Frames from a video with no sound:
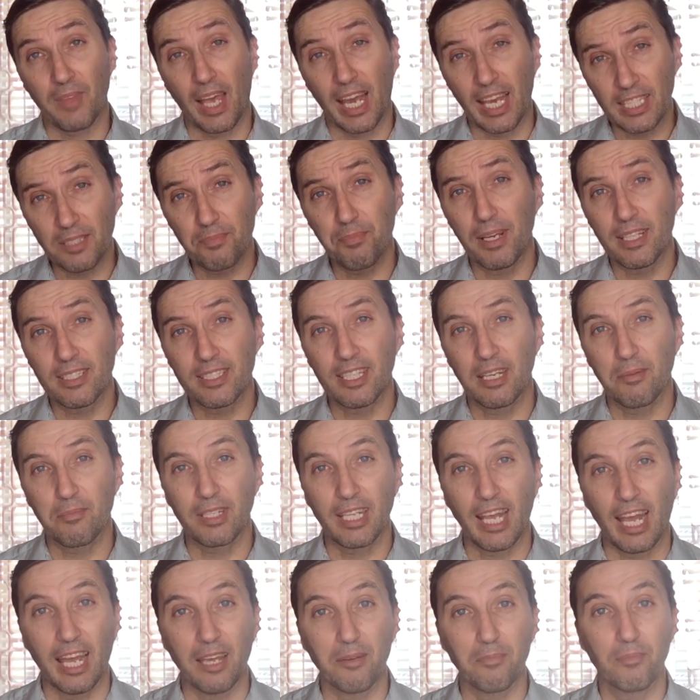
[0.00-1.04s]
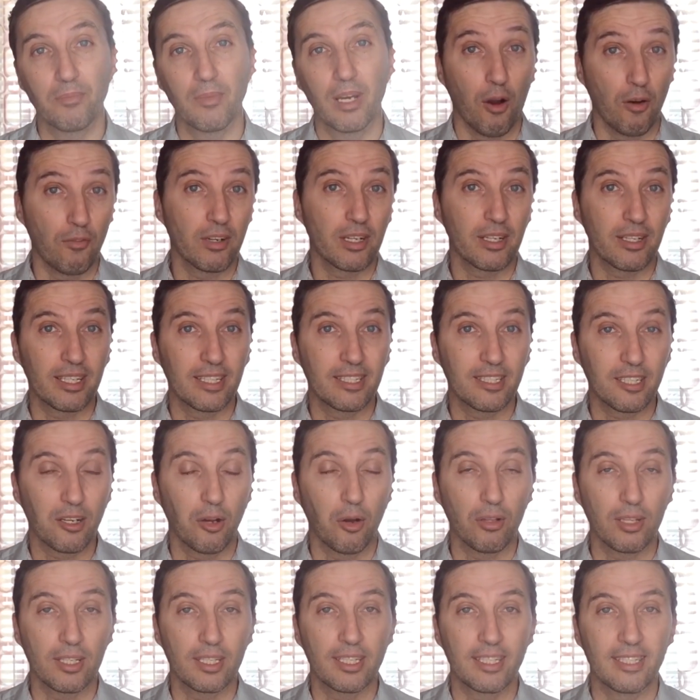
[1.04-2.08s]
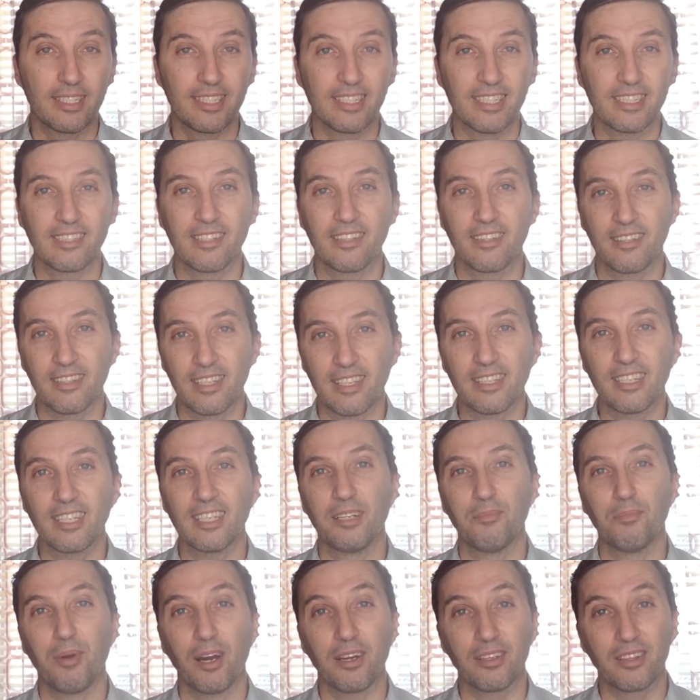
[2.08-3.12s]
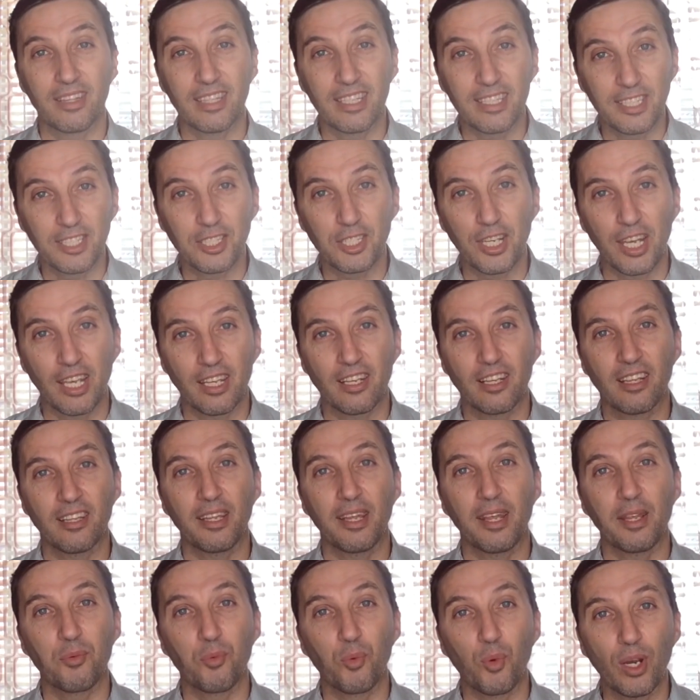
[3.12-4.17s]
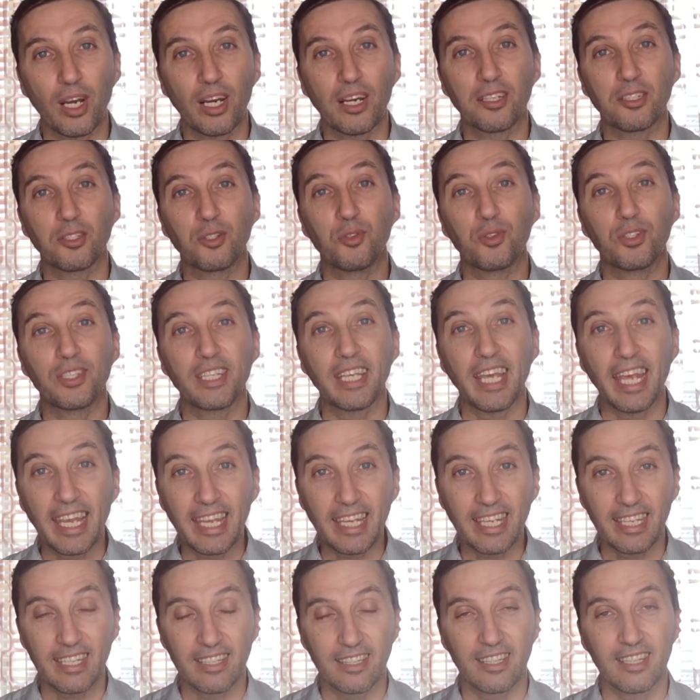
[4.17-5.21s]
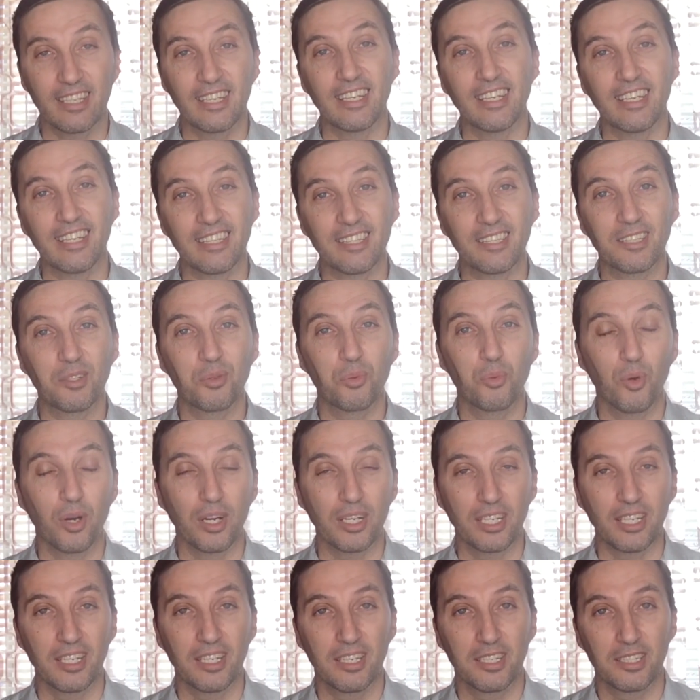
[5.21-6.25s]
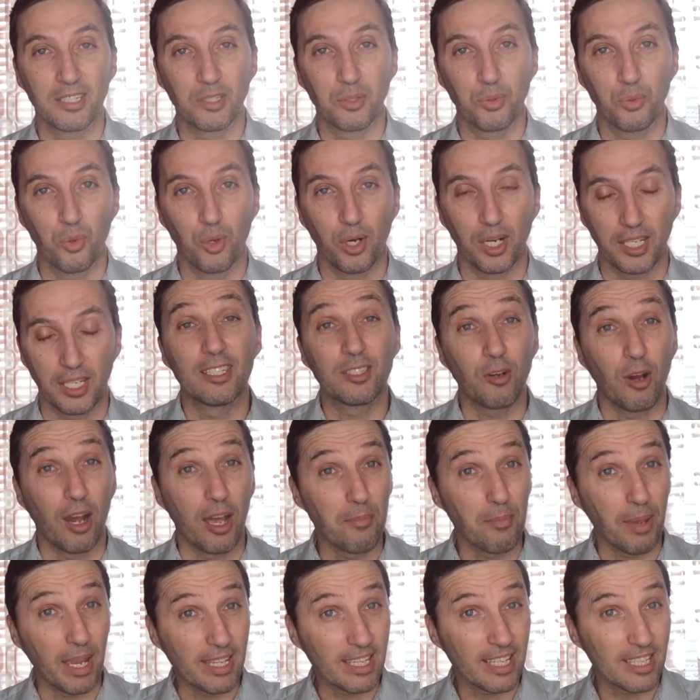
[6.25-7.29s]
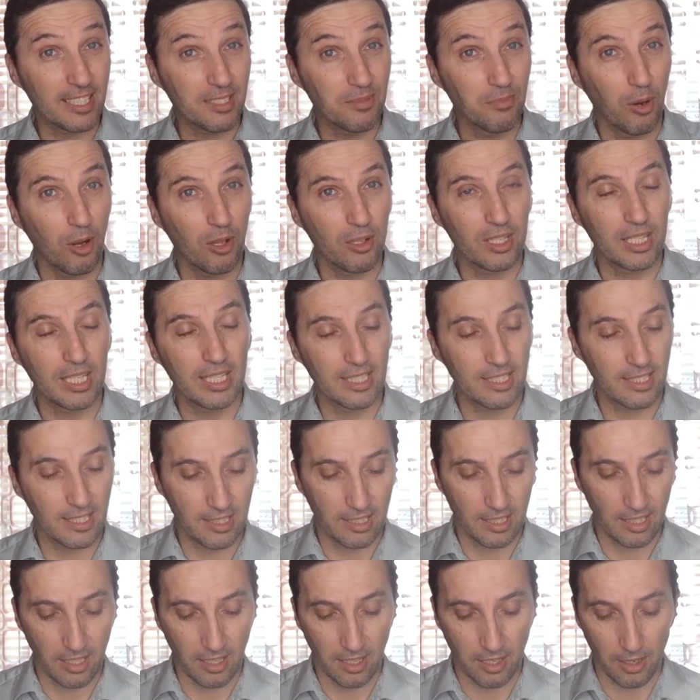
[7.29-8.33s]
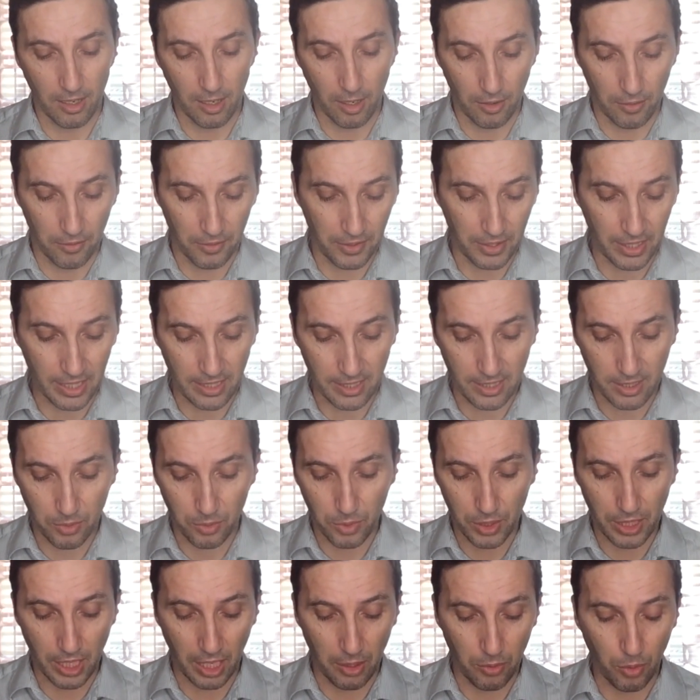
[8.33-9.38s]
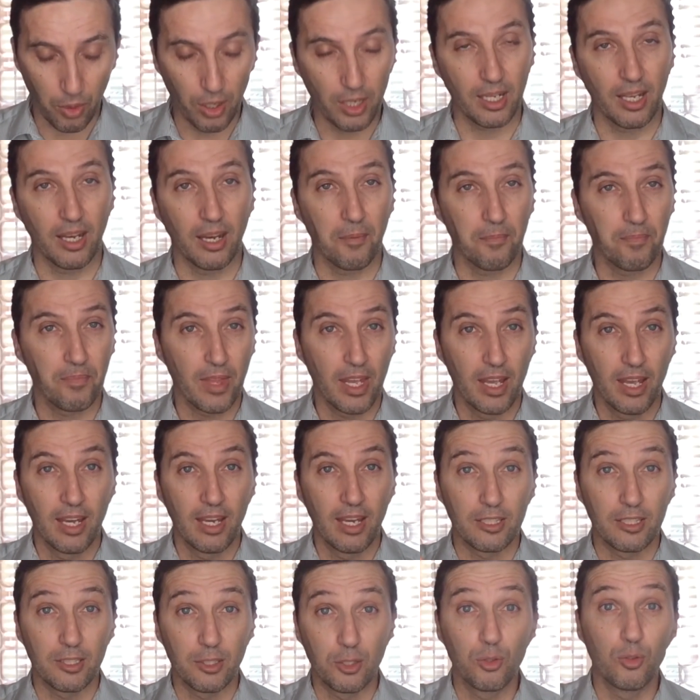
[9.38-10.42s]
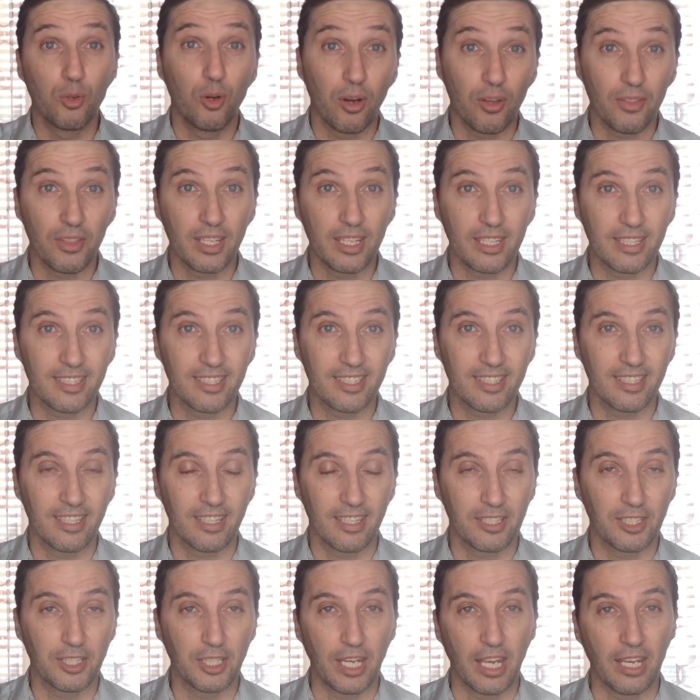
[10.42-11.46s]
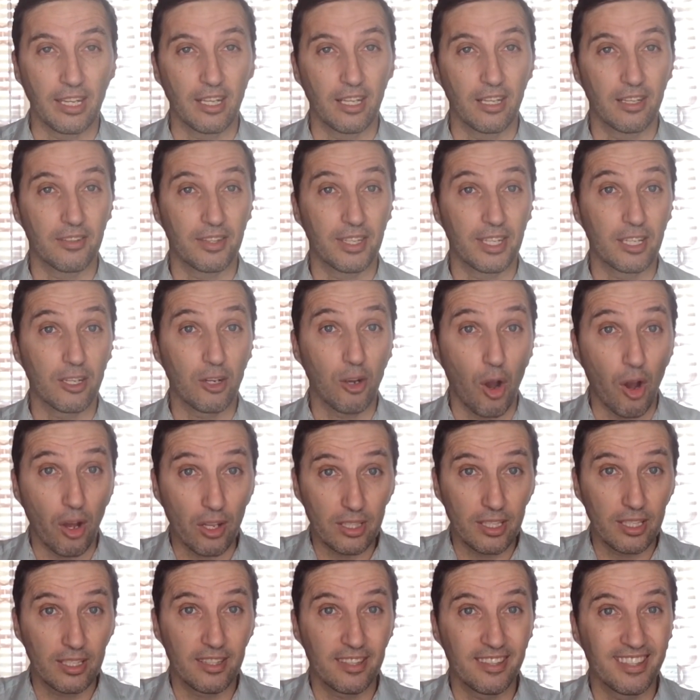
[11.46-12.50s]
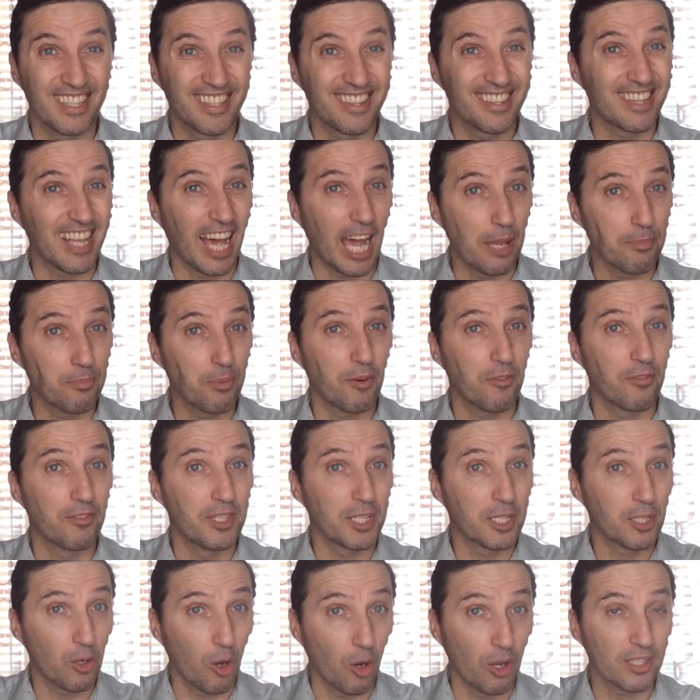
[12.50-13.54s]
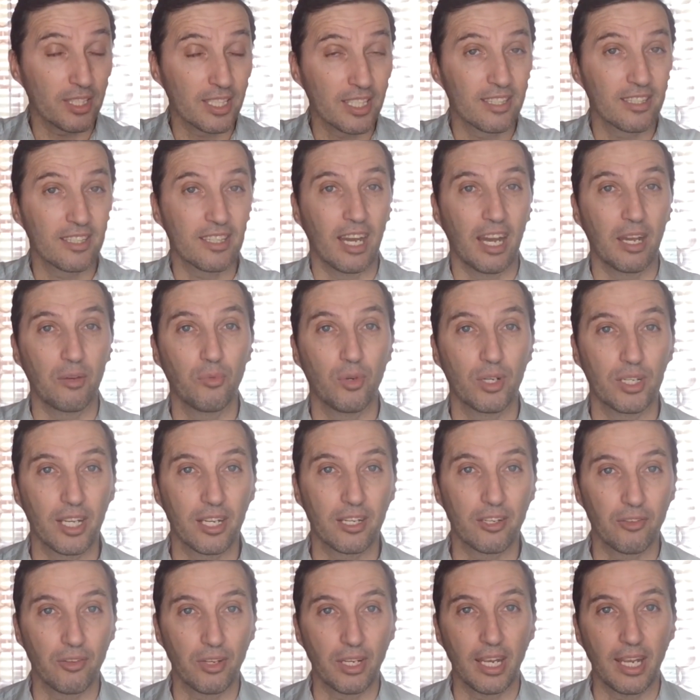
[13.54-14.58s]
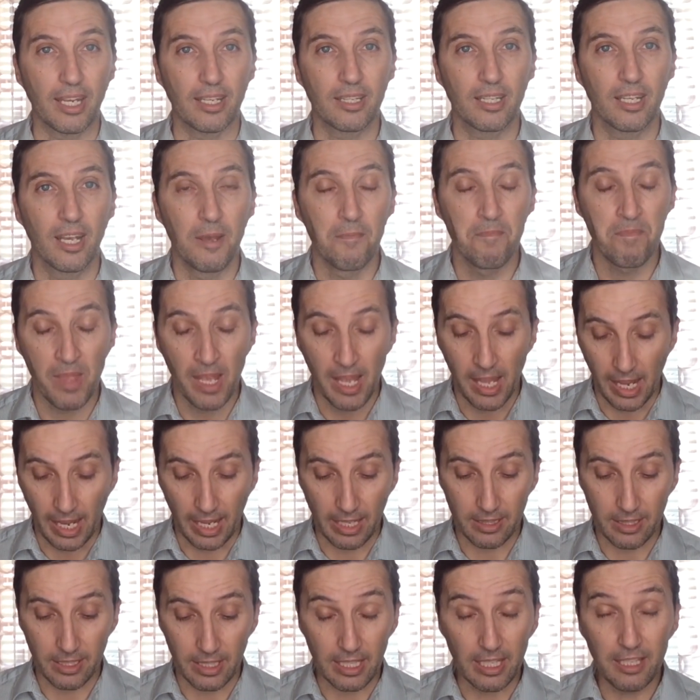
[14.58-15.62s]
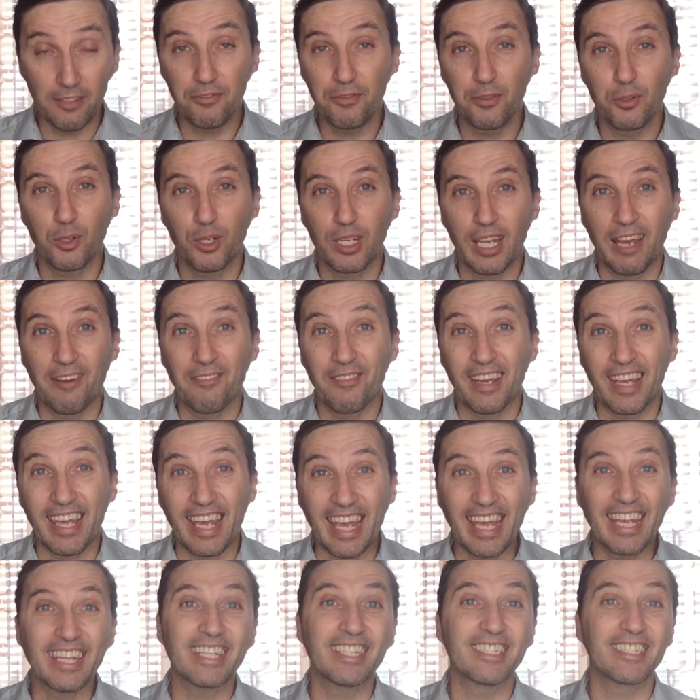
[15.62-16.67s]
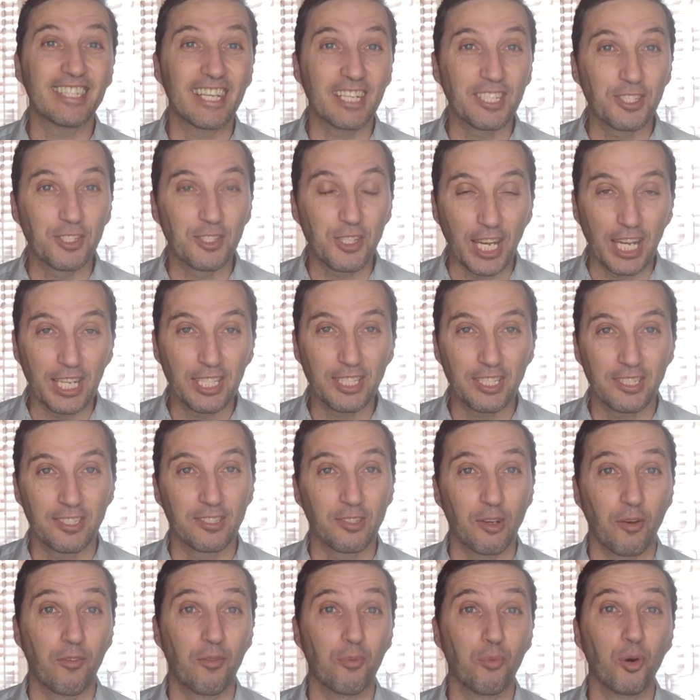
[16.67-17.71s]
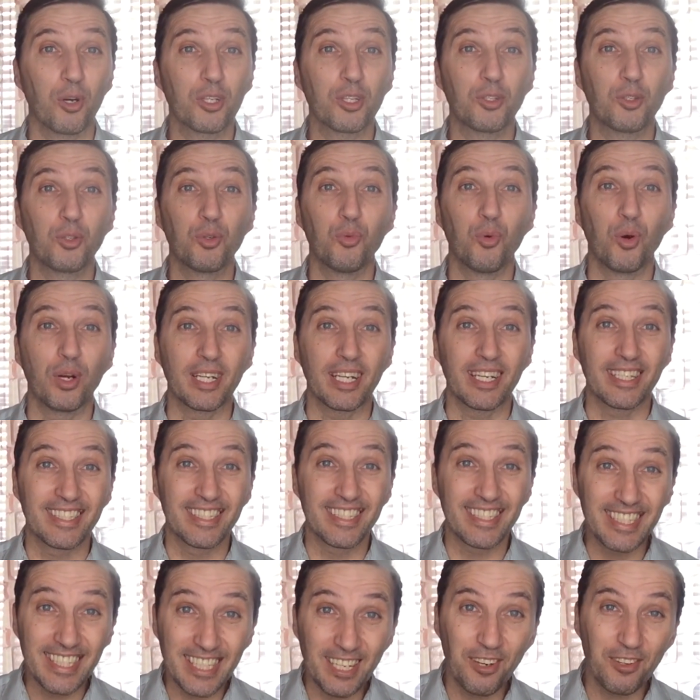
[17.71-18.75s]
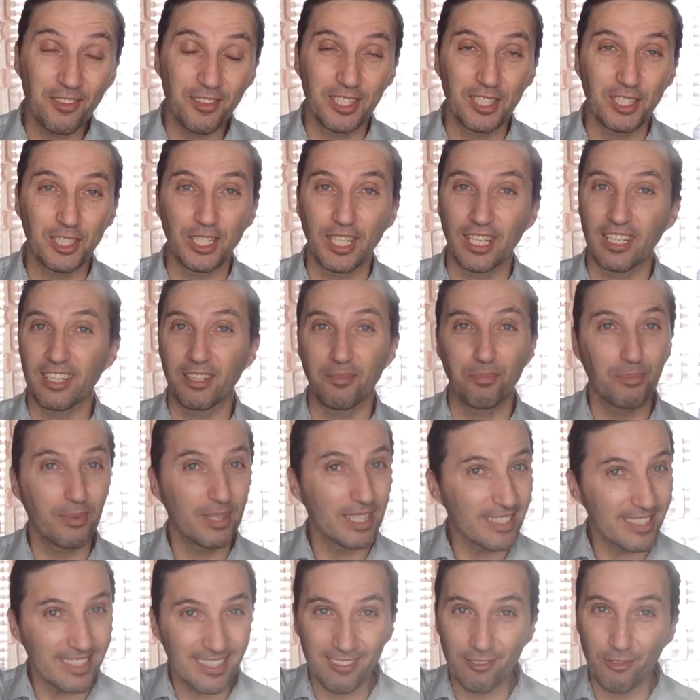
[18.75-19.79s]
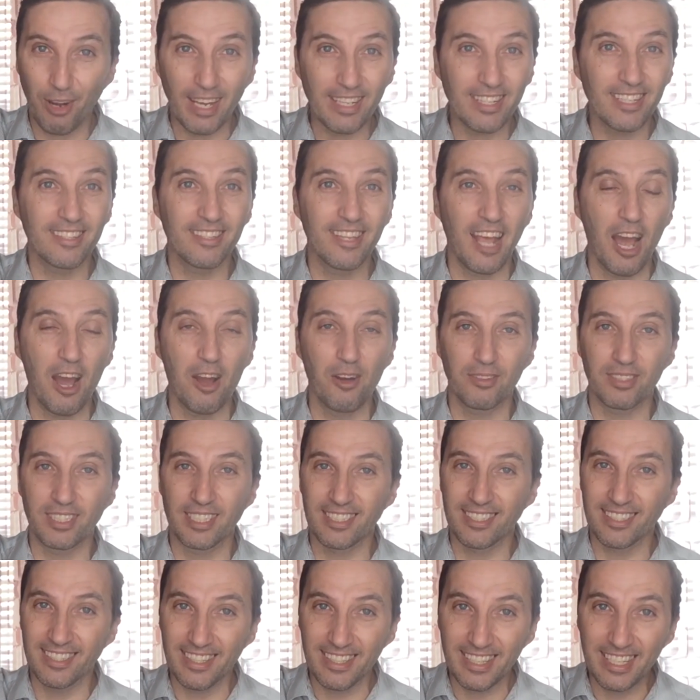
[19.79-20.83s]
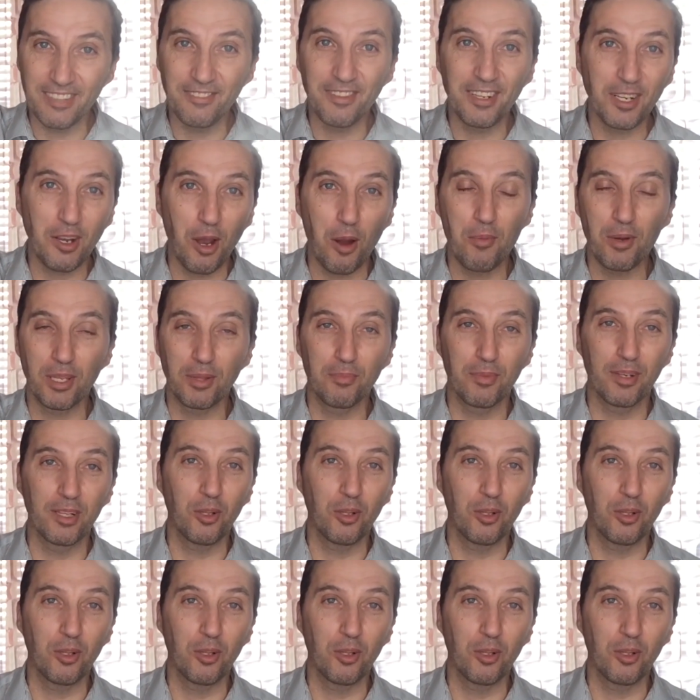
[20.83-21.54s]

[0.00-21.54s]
I spent some time over this holiday season thinking about this channel and where to take it in 2020. So I made a small list of things which I want to do on this channel, the content, the type of the content I want to create. And if you have any suggestions of what you want to see on this channel, please write it down. Just leave a comment